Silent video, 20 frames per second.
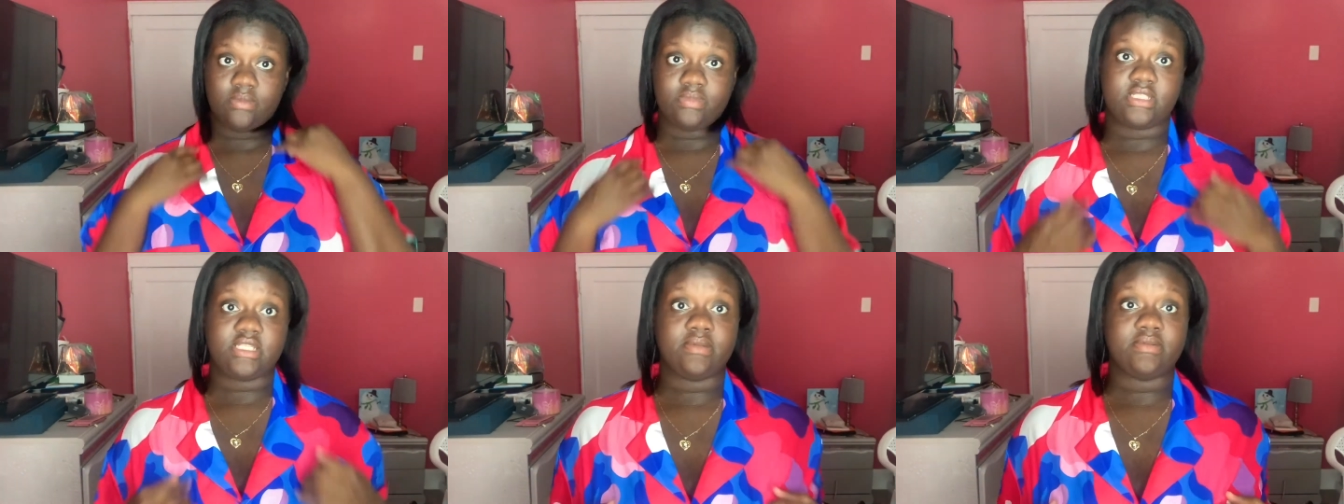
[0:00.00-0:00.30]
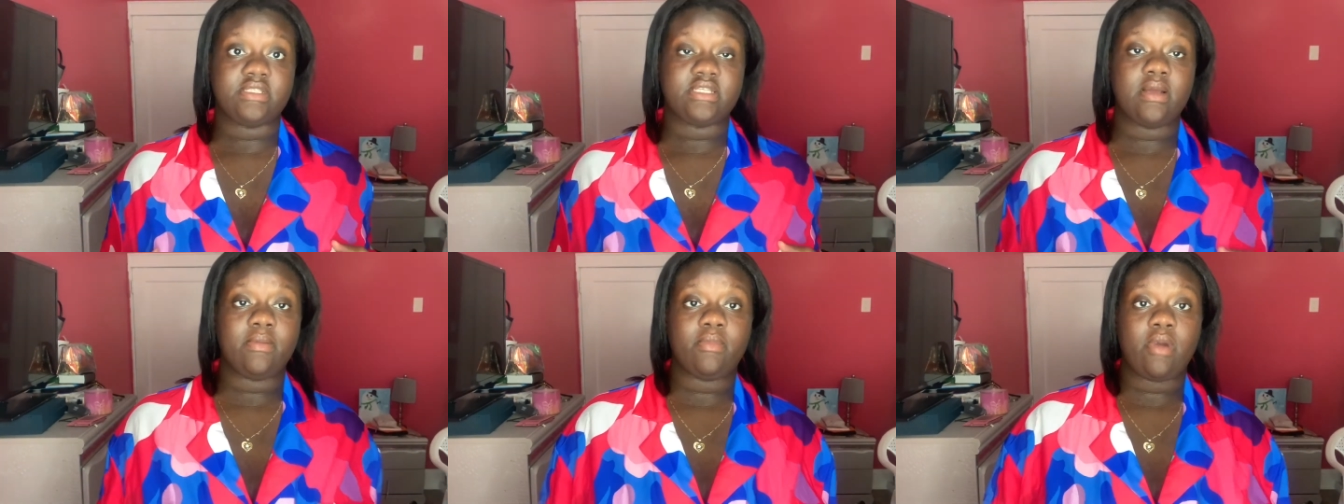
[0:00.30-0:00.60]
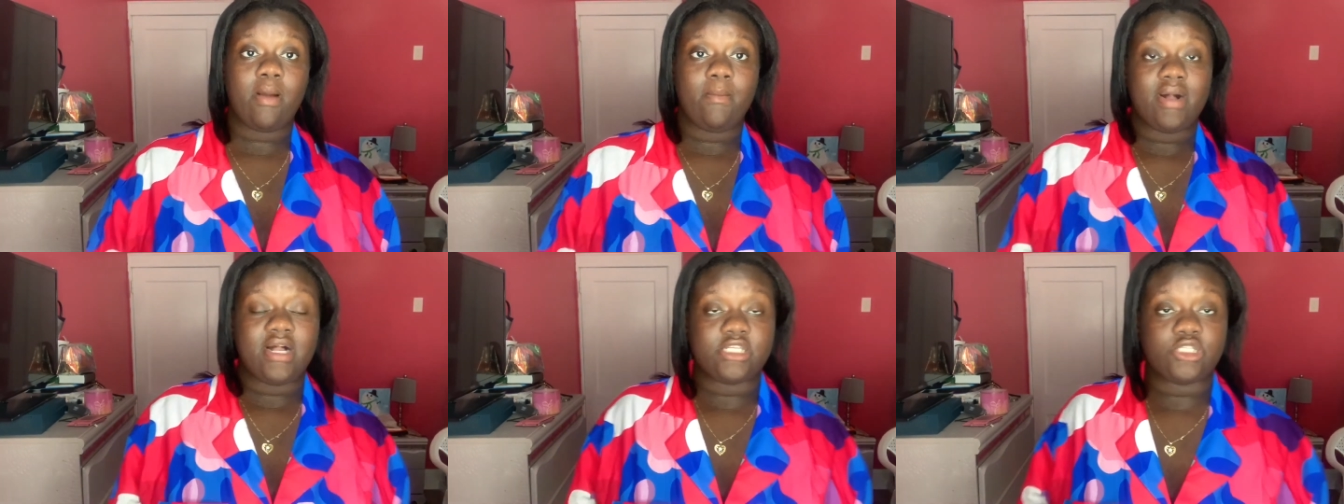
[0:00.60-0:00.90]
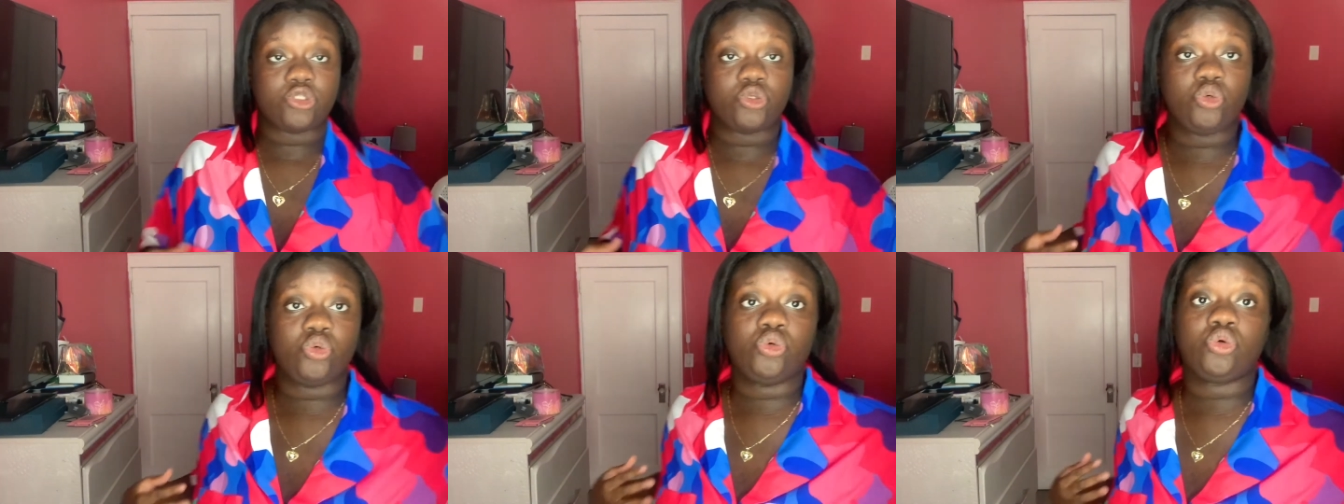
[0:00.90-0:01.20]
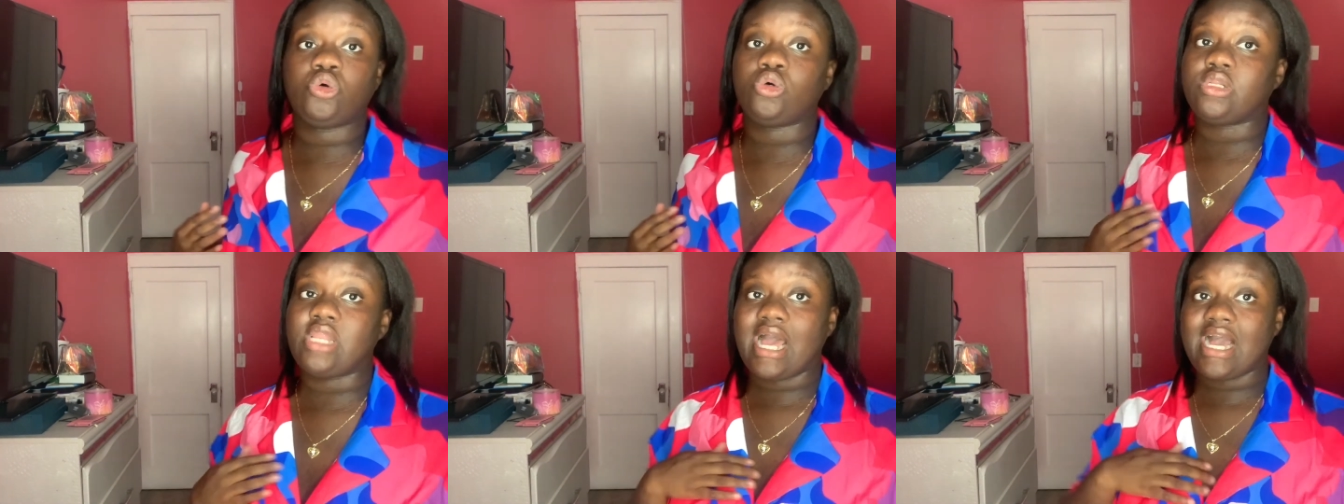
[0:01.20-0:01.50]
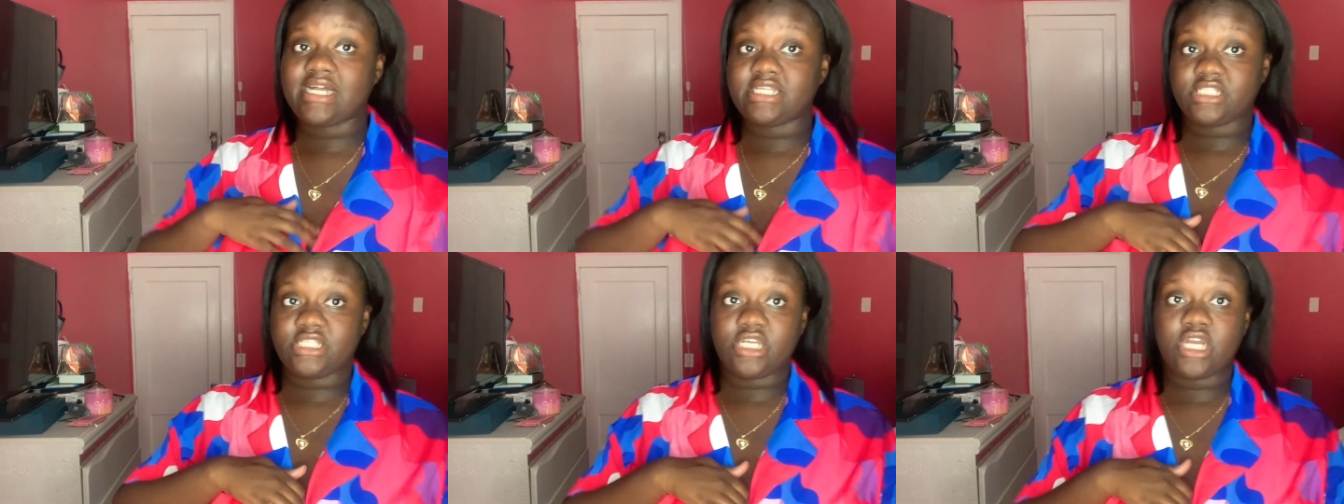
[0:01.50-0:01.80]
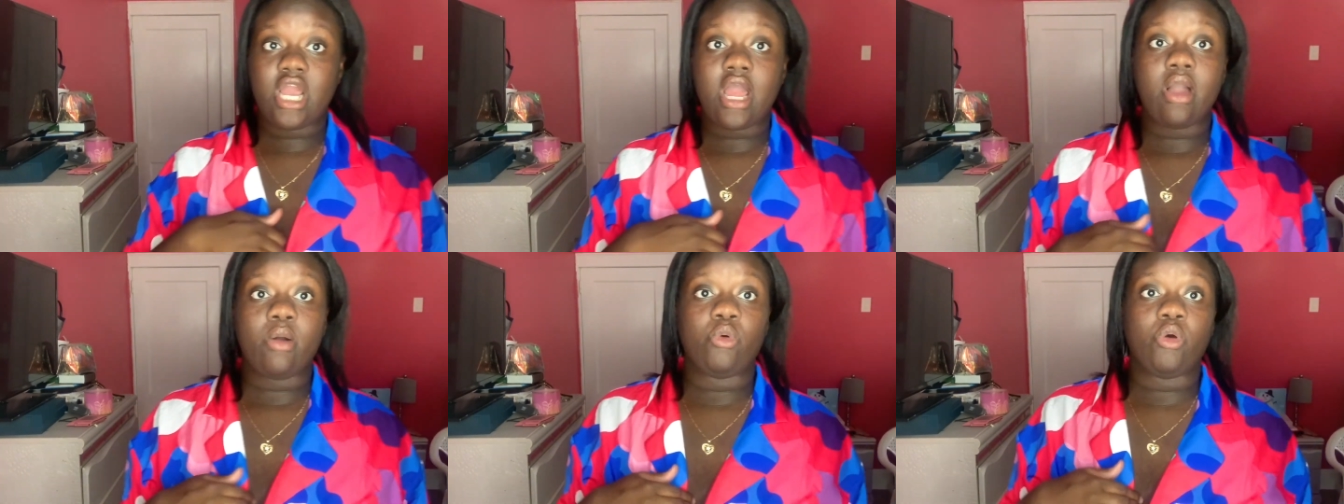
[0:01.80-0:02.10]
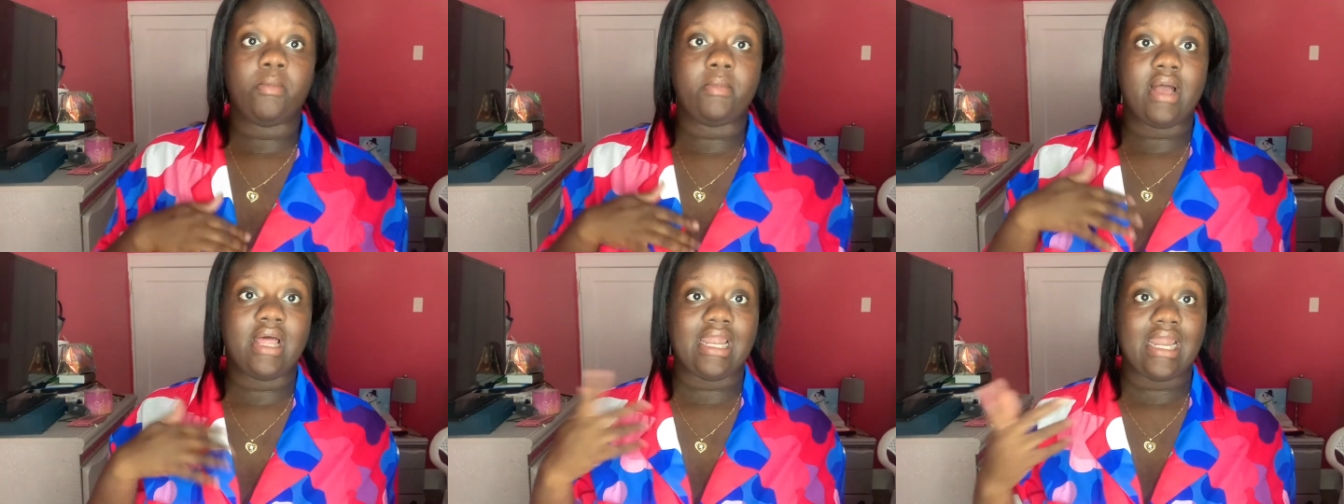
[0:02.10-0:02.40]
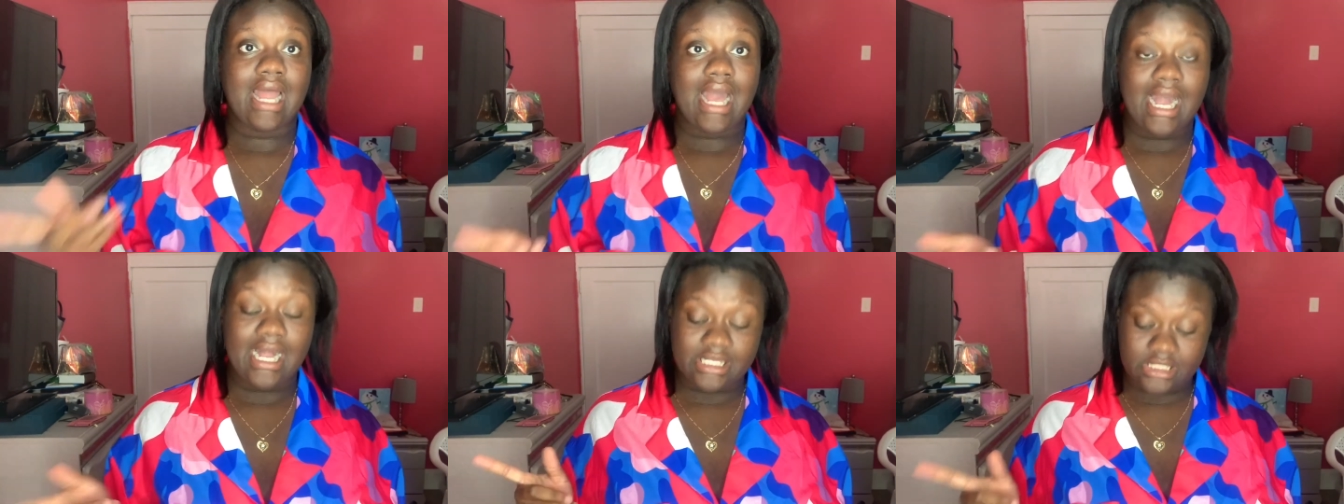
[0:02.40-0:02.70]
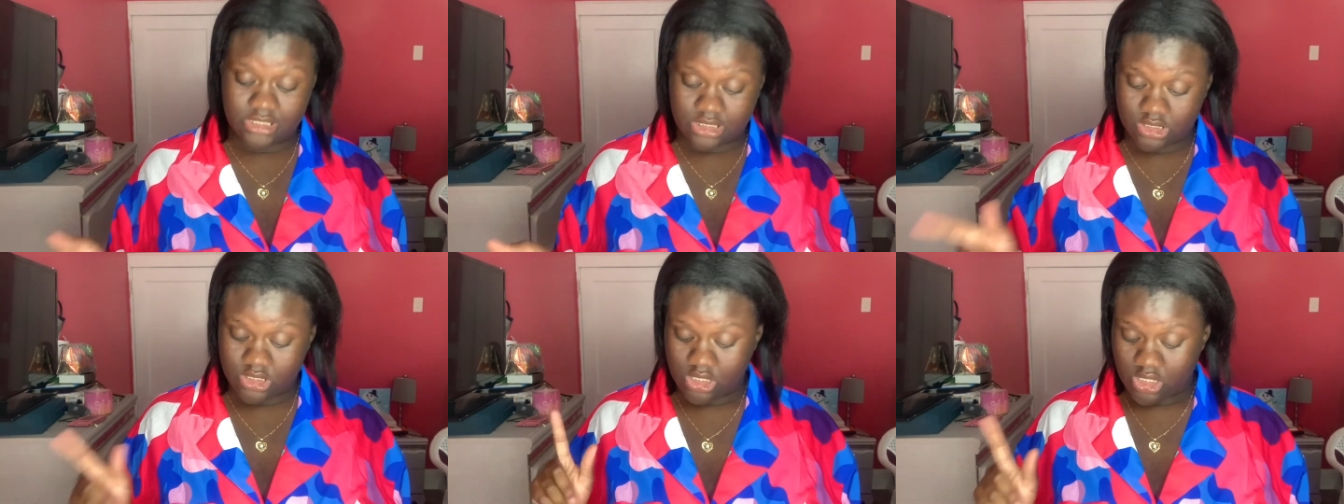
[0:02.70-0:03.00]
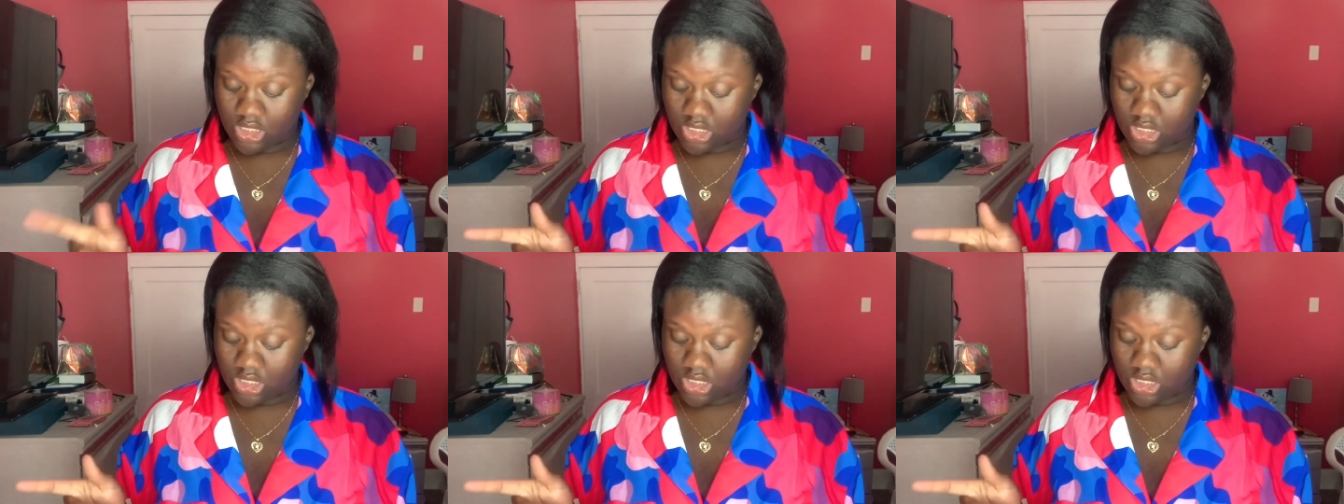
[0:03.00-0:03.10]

september at my school last year i wore my last